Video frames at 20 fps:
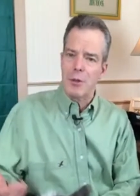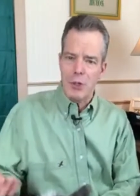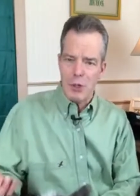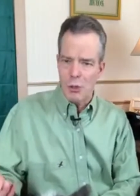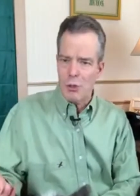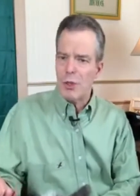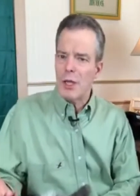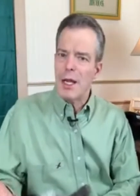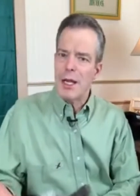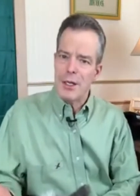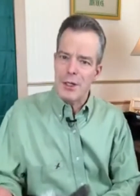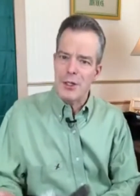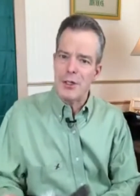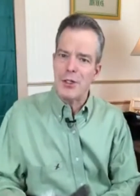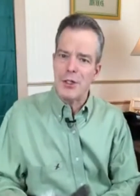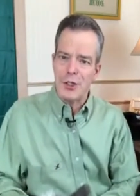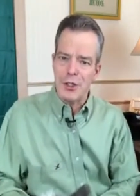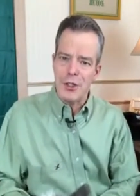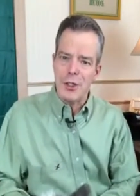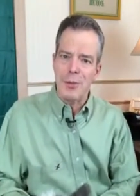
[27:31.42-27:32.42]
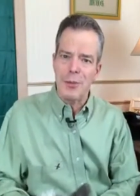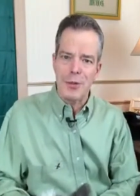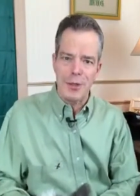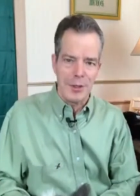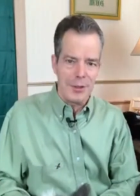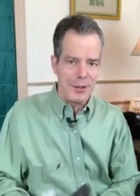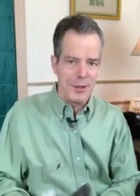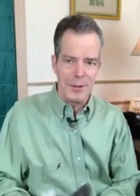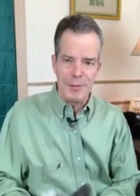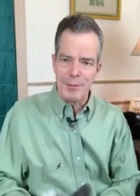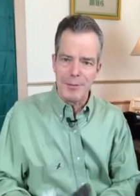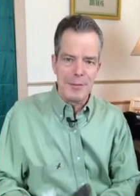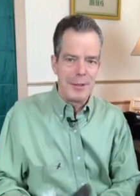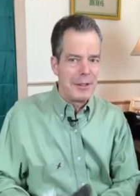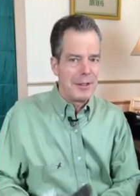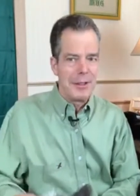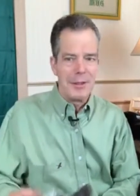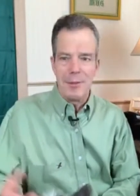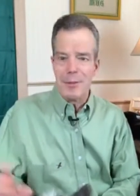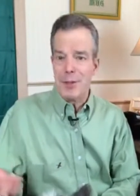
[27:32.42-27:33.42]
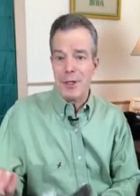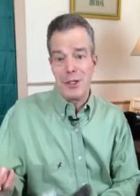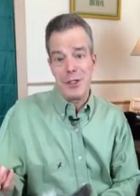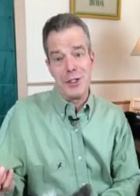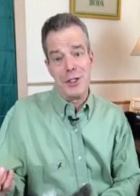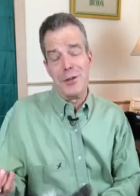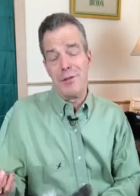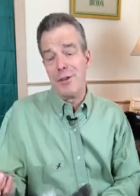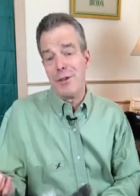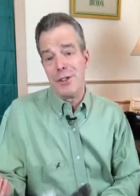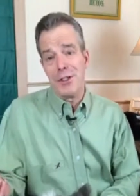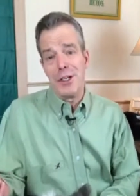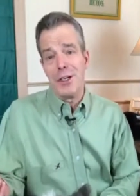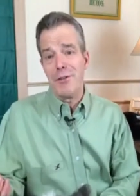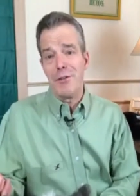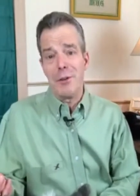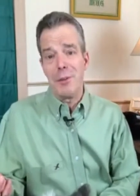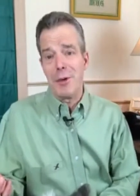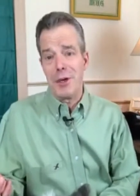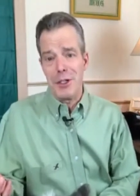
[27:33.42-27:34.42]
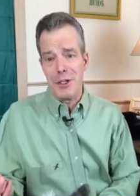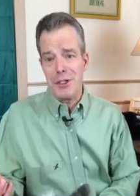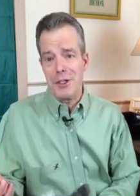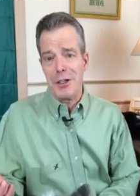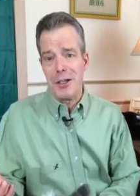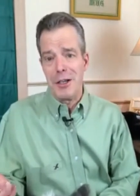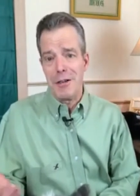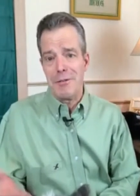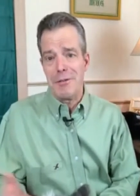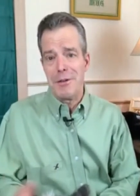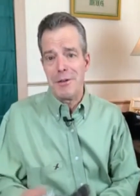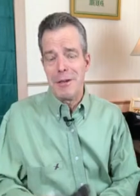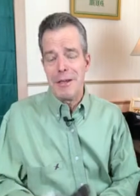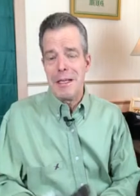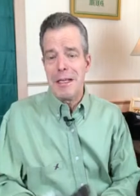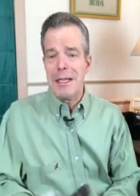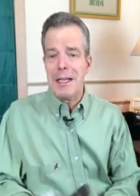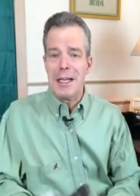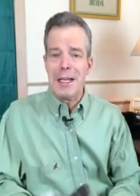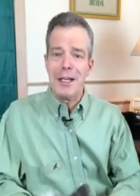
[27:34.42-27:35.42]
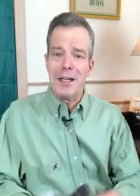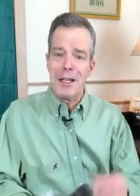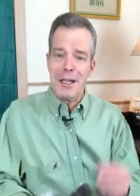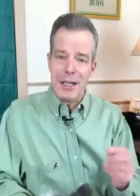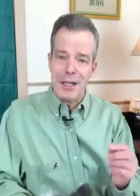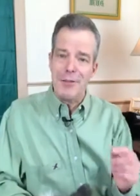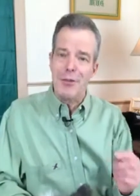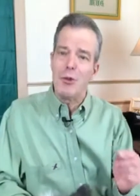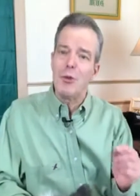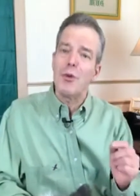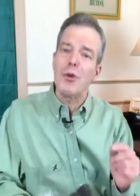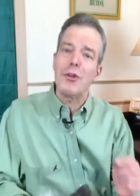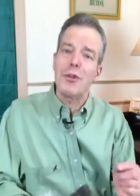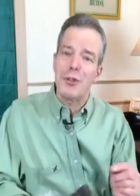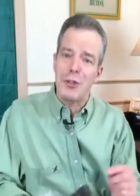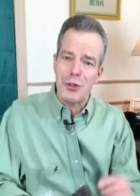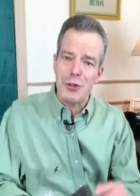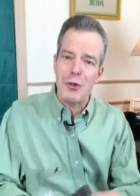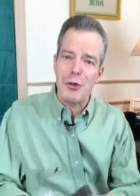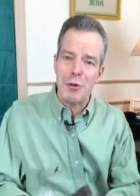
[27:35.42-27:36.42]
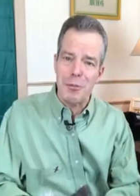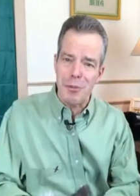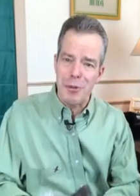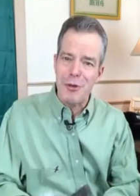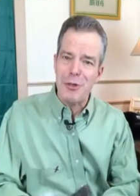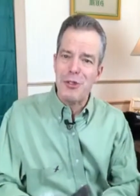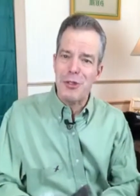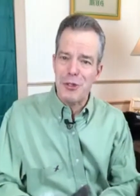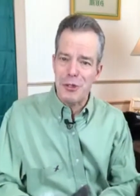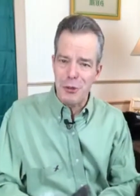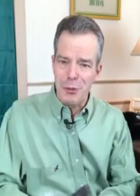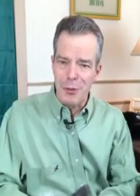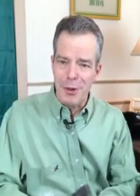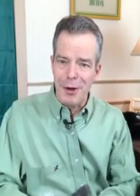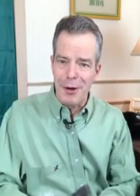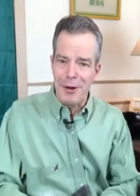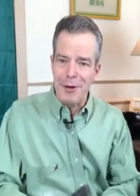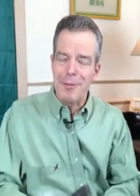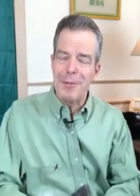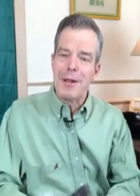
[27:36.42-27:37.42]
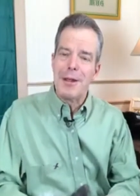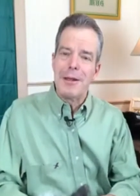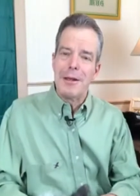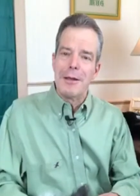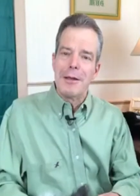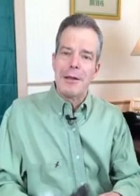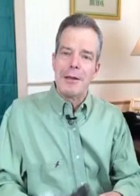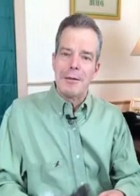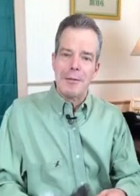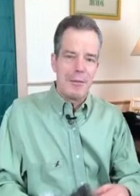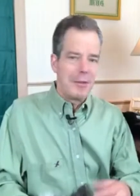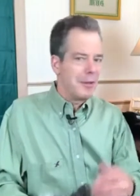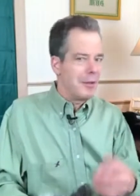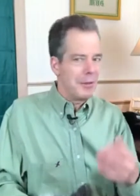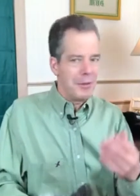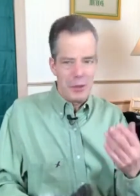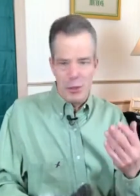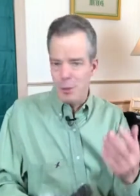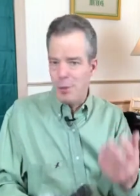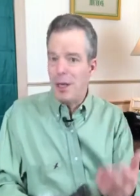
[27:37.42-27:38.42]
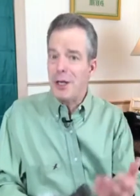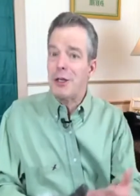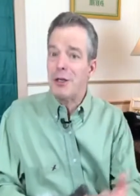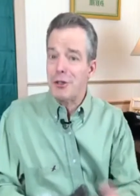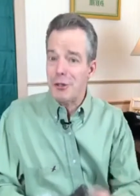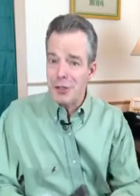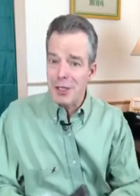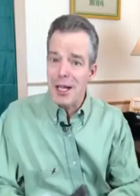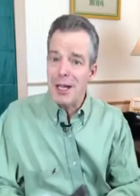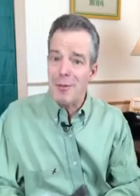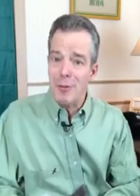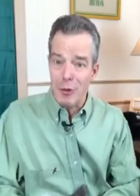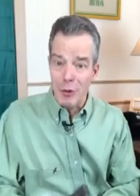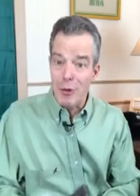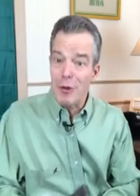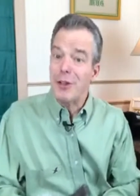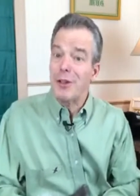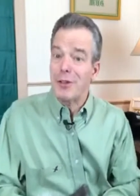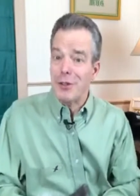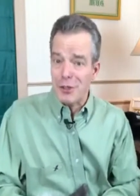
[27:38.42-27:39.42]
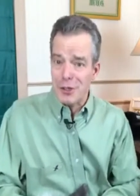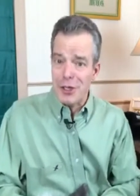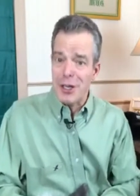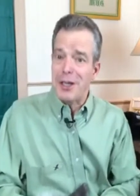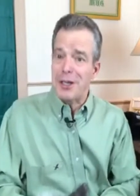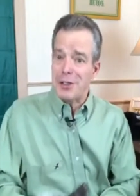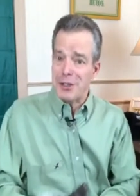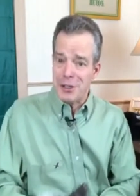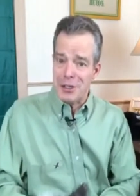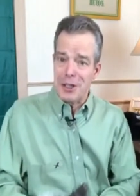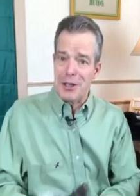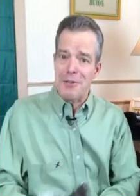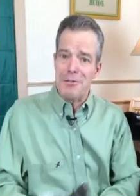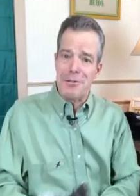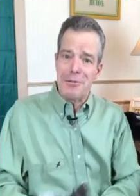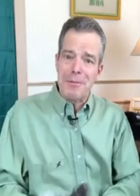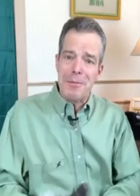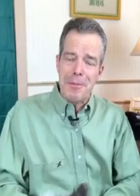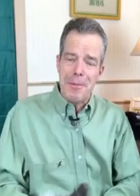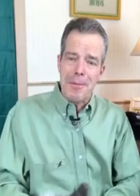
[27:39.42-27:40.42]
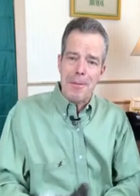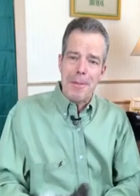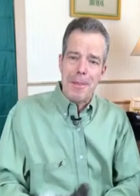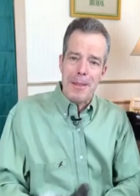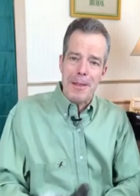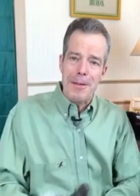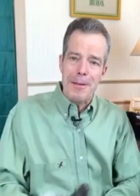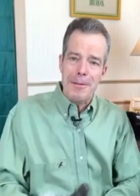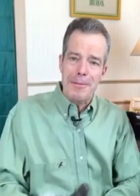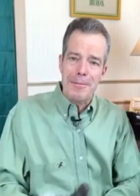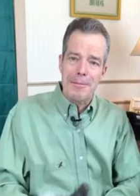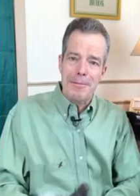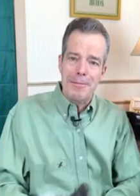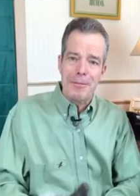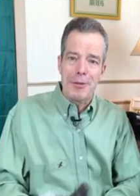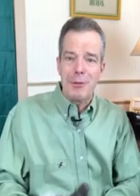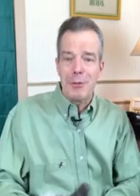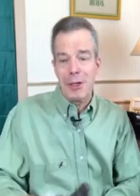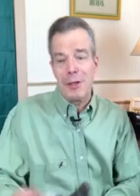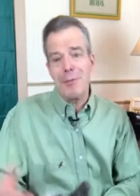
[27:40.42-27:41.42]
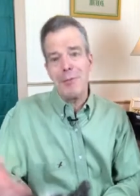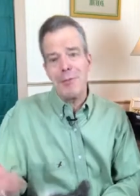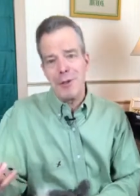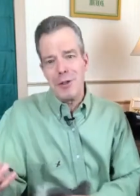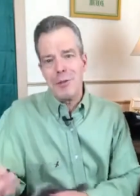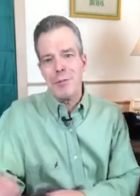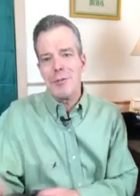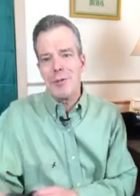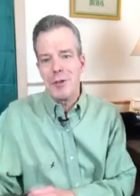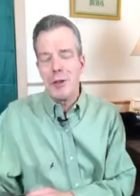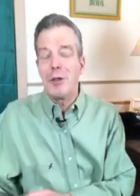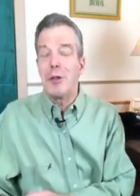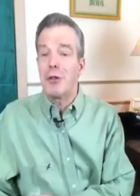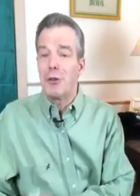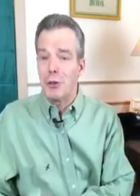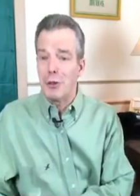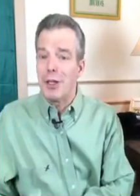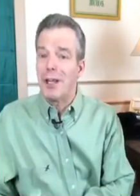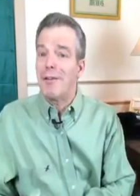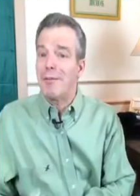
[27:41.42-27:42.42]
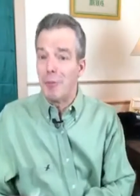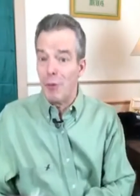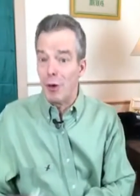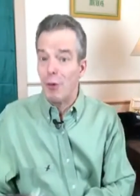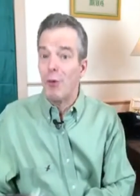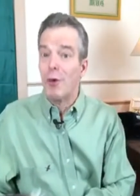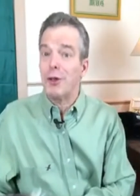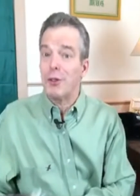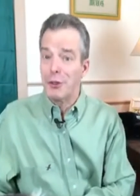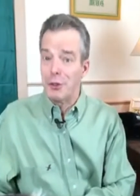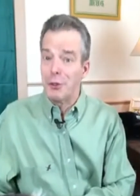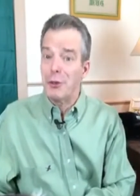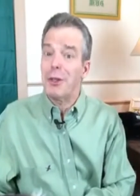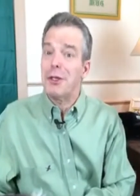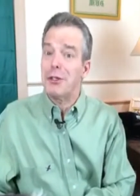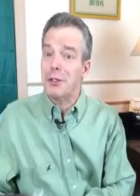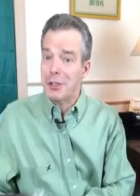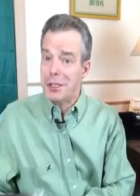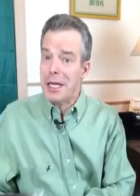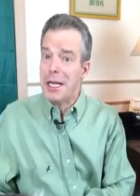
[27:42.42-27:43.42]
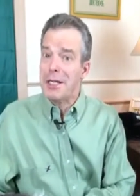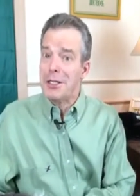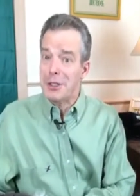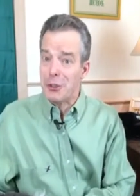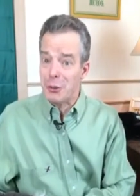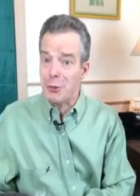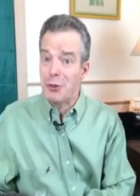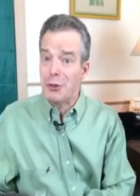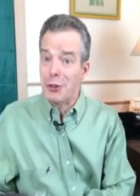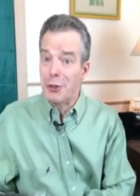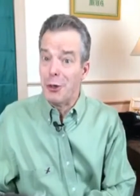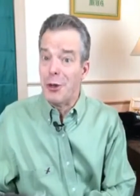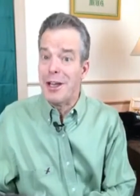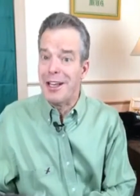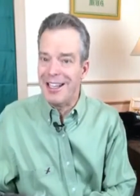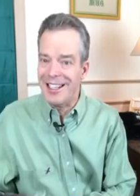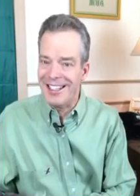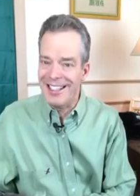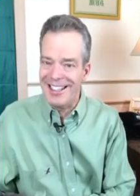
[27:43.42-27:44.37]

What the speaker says: So kindness is something that makes a difference in everybody's life. And if you weren't the sort of person you are, spending your time learning this kind of stuff, well, you'd have more work to do on your kindness, wouldn't you?